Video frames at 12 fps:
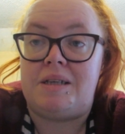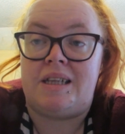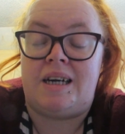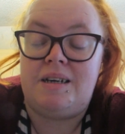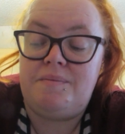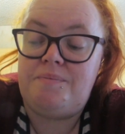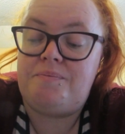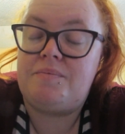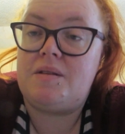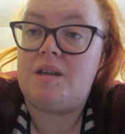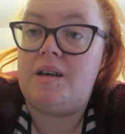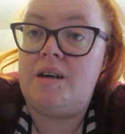be that.
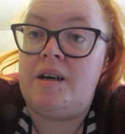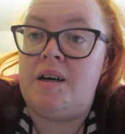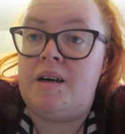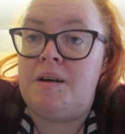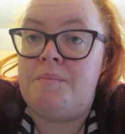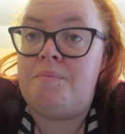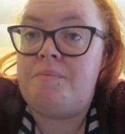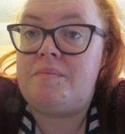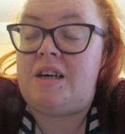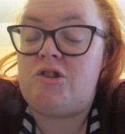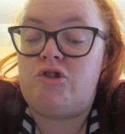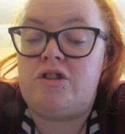
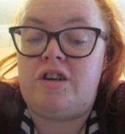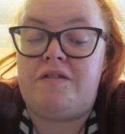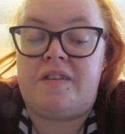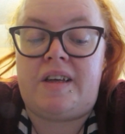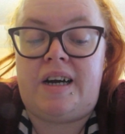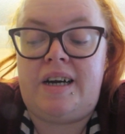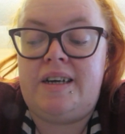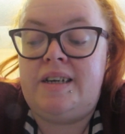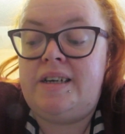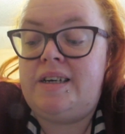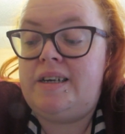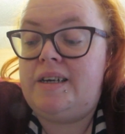That should cover that.
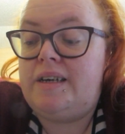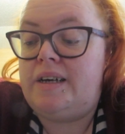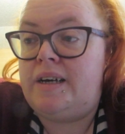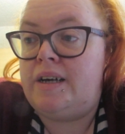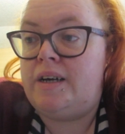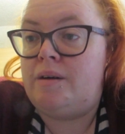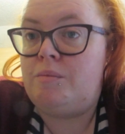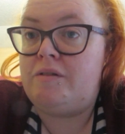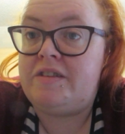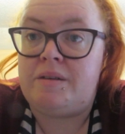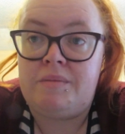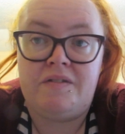
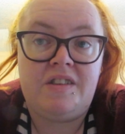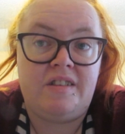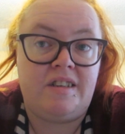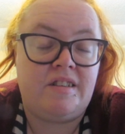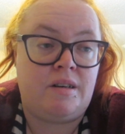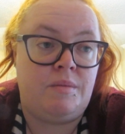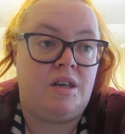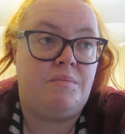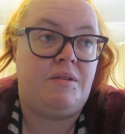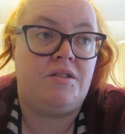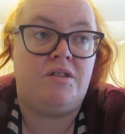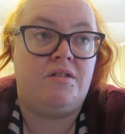Obviously Mother's Day's coming up.
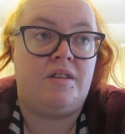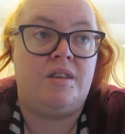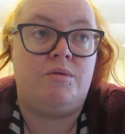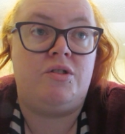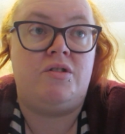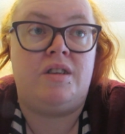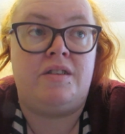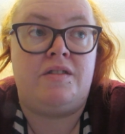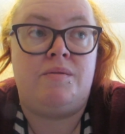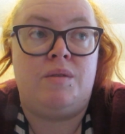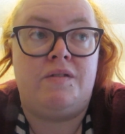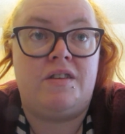I don't think we're doing
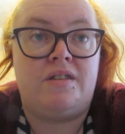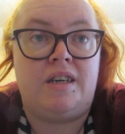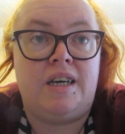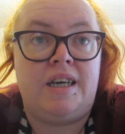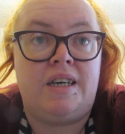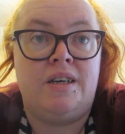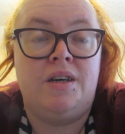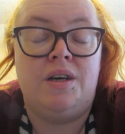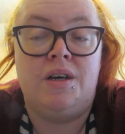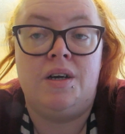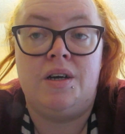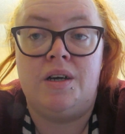anything with Mother's Day,
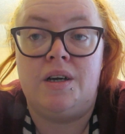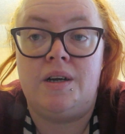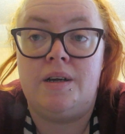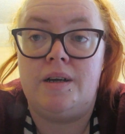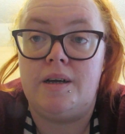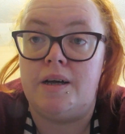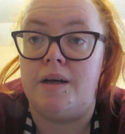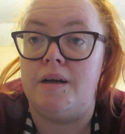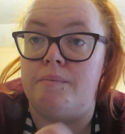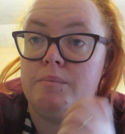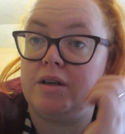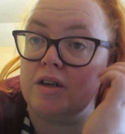
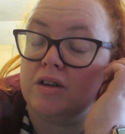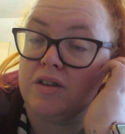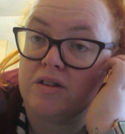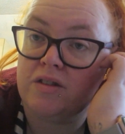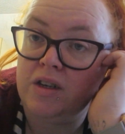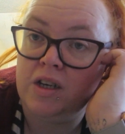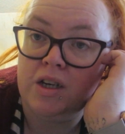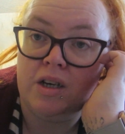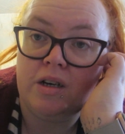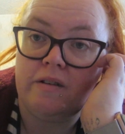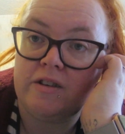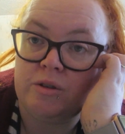because
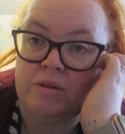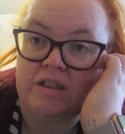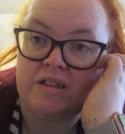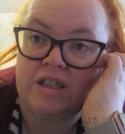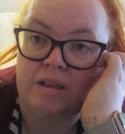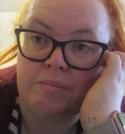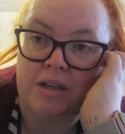obviously we need to keep